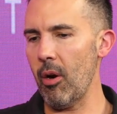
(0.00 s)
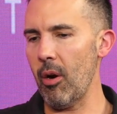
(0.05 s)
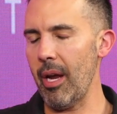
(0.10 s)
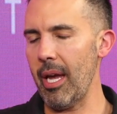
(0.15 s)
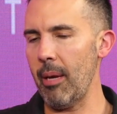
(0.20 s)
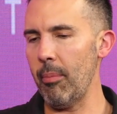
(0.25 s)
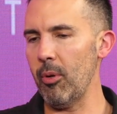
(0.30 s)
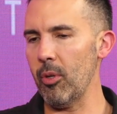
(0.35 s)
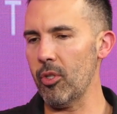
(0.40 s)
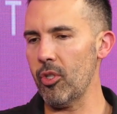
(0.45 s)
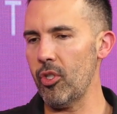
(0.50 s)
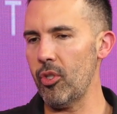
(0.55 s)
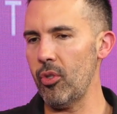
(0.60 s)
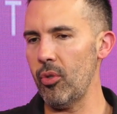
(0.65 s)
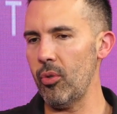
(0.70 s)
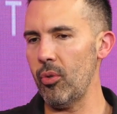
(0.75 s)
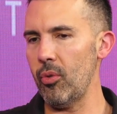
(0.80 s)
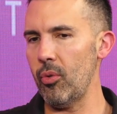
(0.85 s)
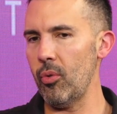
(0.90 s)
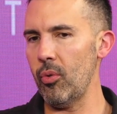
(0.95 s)
are able
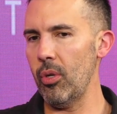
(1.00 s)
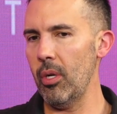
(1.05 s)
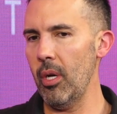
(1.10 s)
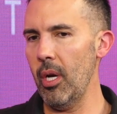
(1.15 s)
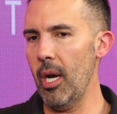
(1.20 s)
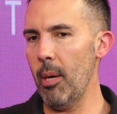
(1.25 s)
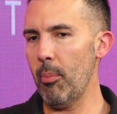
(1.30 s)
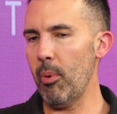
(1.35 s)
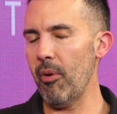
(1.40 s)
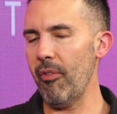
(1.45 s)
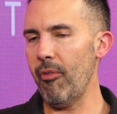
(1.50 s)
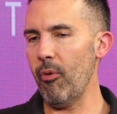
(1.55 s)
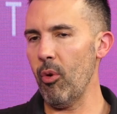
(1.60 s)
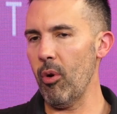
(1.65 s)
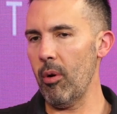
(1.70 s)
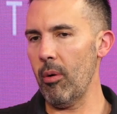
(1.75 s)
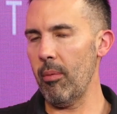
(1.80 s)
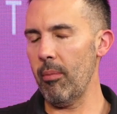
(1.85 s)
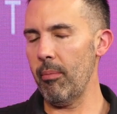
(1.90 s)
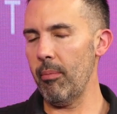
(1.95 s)
to
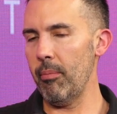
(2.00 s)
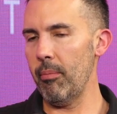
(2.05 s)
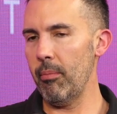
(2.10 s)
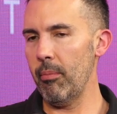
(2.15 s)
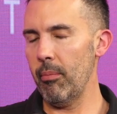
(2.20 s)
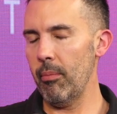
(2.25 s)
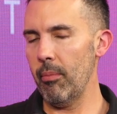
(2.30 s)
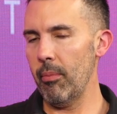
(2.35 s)
perform